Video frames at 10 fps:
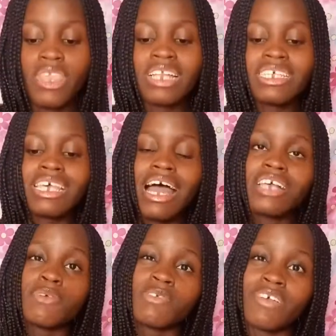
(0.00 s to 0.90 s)
These are
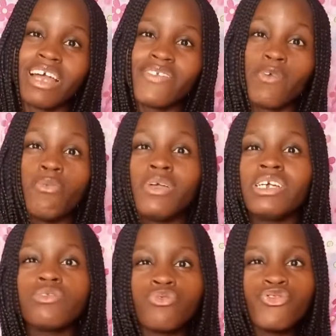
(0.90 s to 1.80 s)
aspects of your life that we
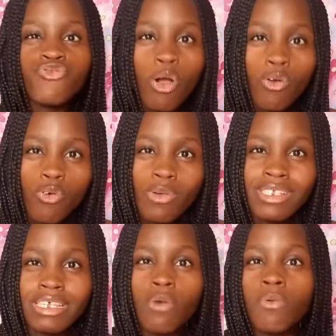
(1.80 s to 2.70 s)
begin to struggle
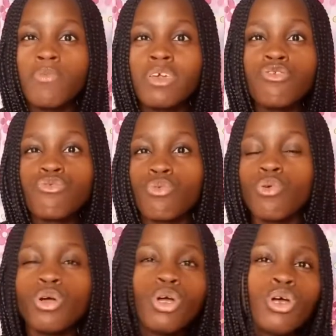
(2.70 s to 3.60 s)
with, and we begin
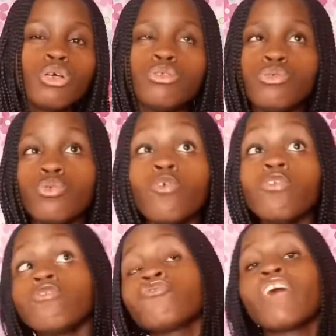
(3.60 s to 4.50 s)

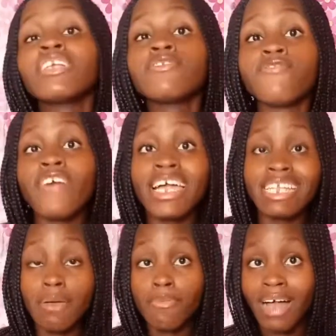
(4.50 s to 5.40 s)
to try to
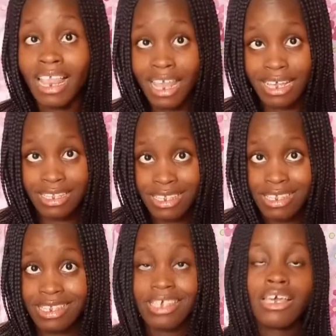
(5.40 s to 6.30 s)
find a
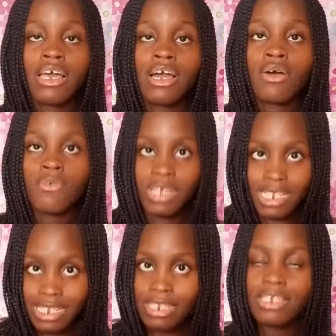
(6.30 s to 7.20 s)
balance with